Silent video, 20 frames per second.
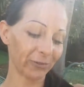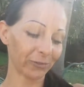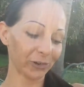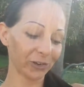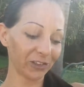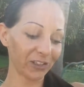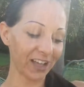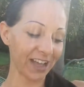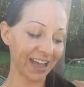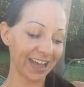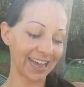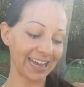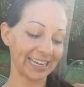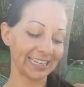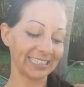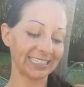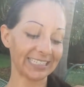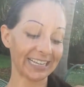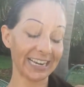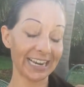
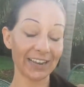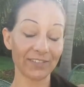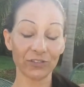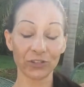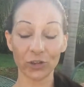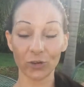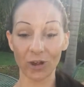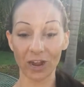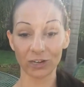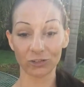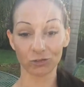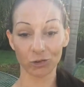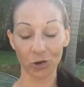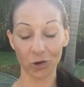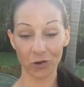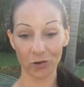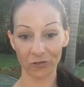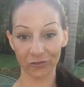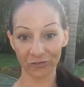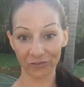realize that even though I
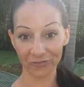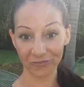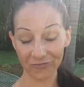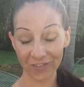drove